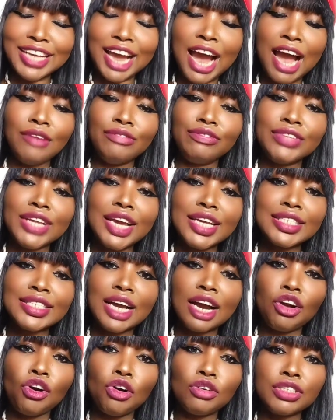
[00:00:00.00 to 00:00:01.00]
I have terms
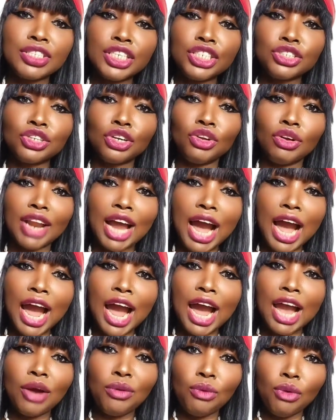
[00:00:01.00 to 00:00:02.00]
and conditions on how
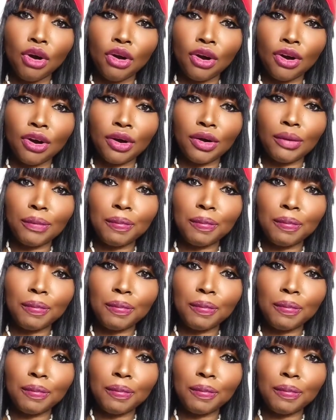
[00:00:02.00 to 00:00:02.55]
I work.